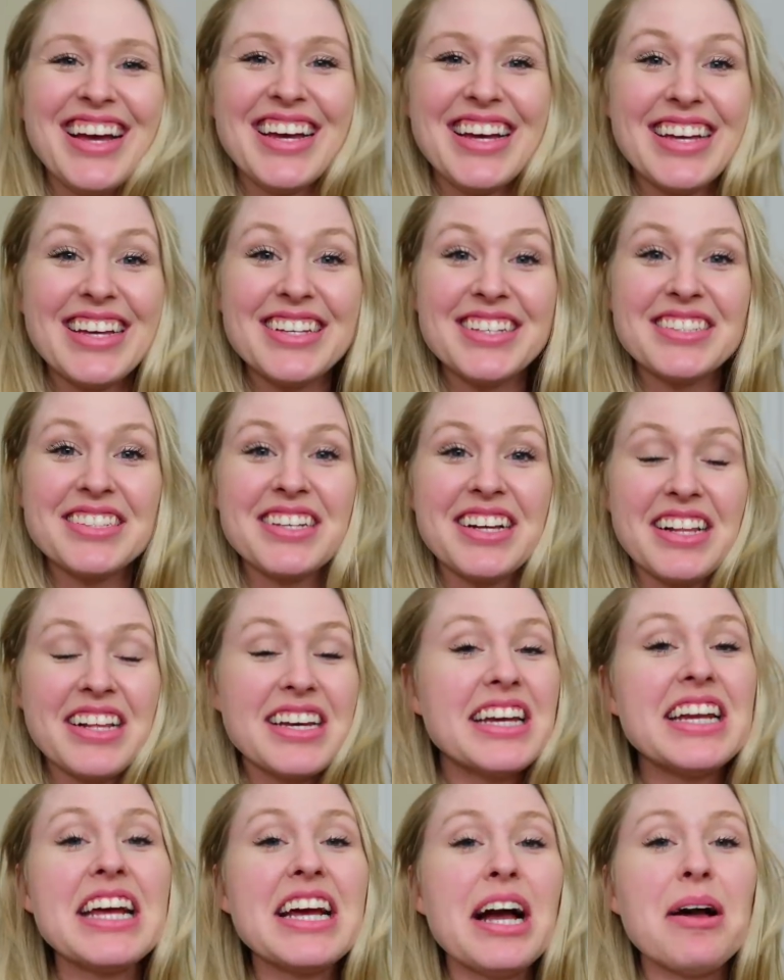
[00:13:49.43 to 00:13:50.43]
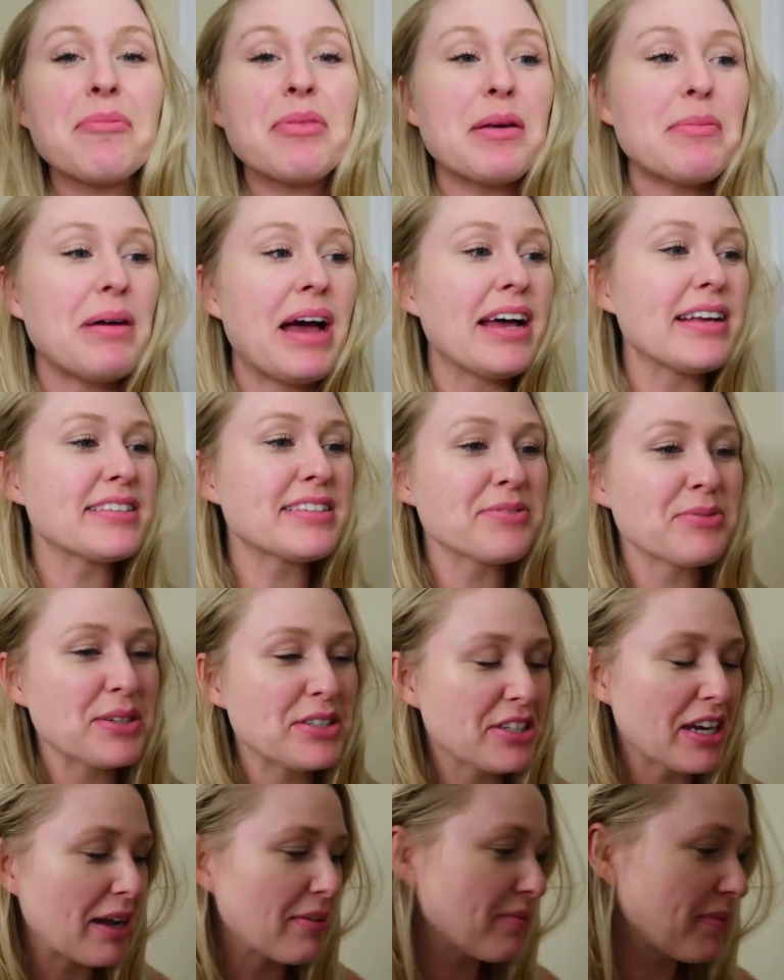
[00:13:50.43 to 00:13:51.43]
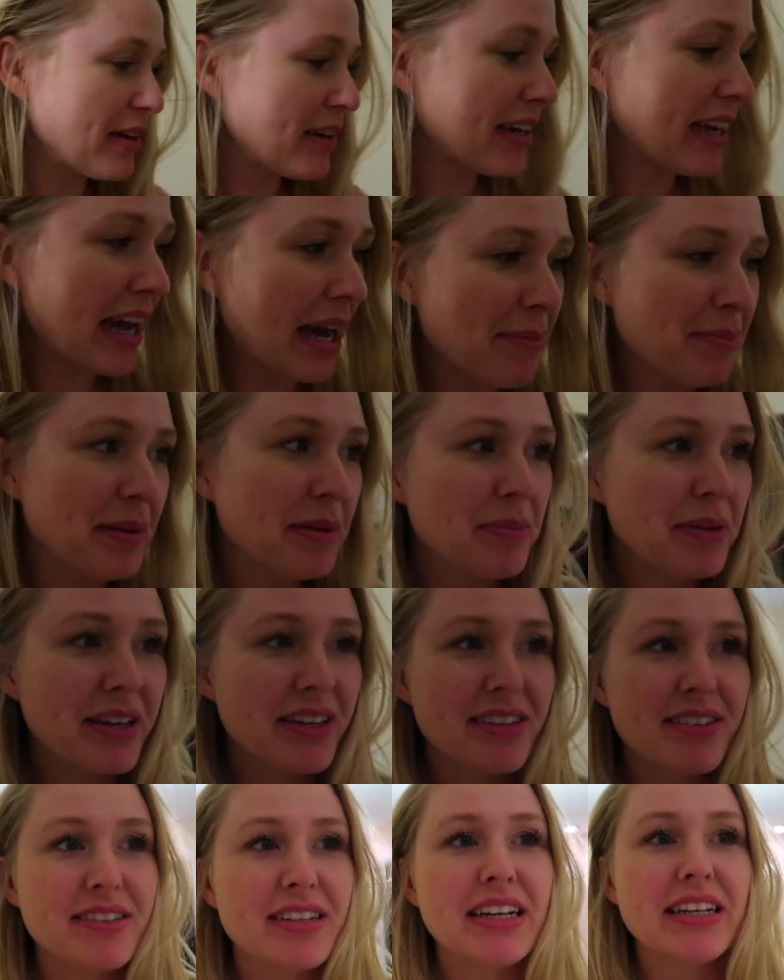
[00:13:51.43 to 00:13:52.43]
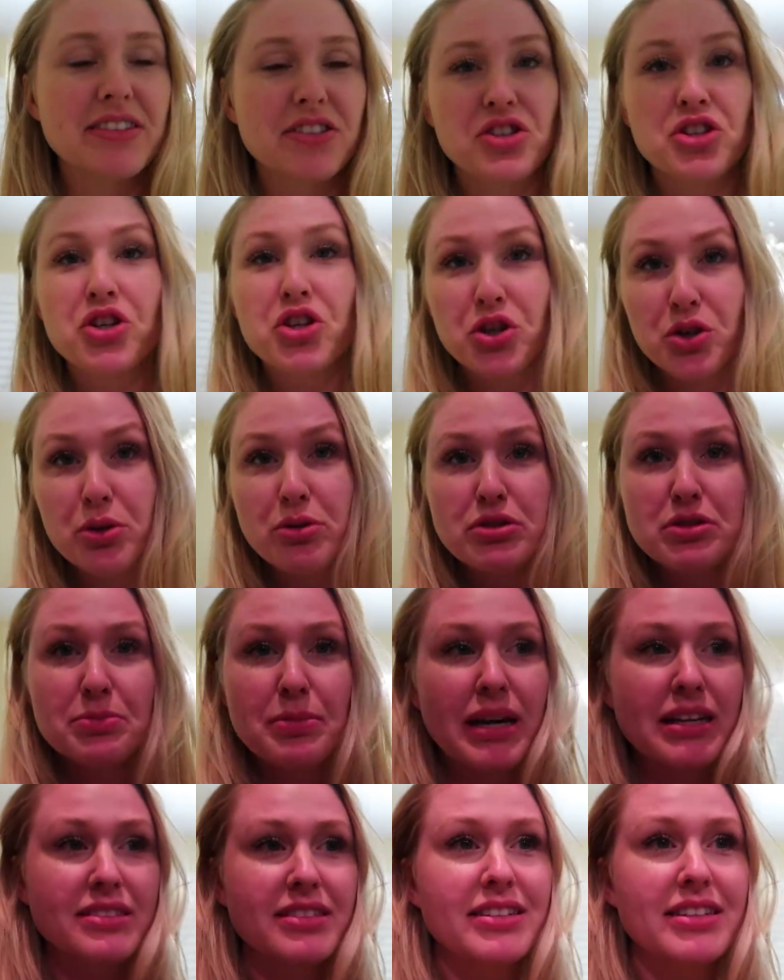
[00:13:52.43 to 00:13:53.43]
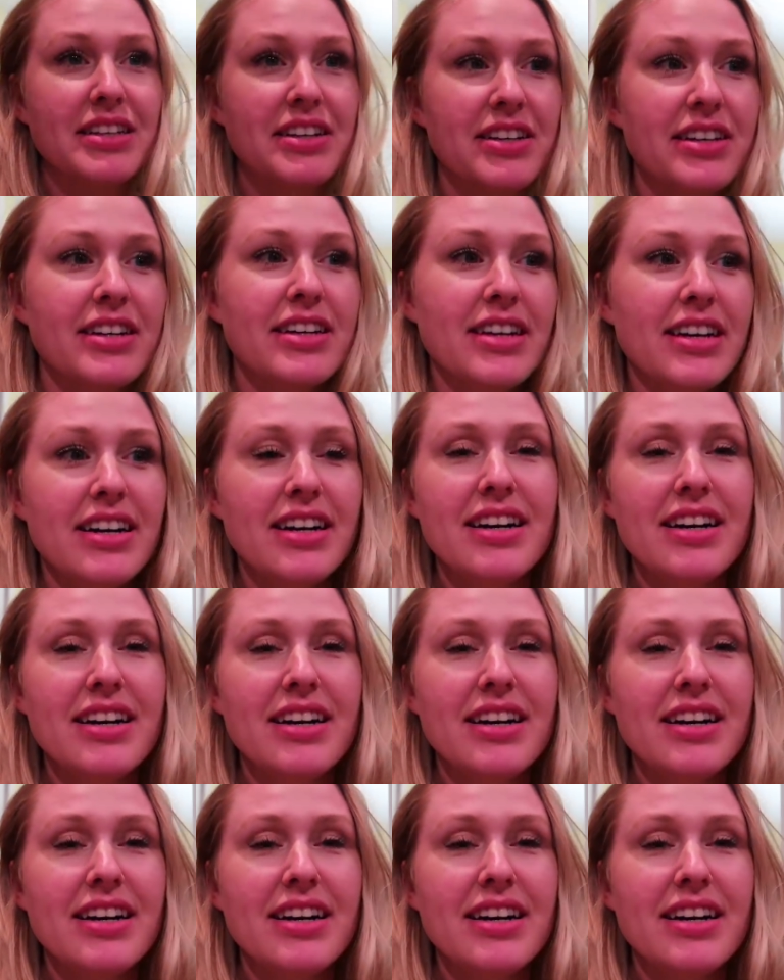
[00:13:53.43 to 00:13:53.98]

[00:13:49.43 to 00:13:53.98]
this? He's cleaning up the mess, which I'm very happy because it's a huge mess in here.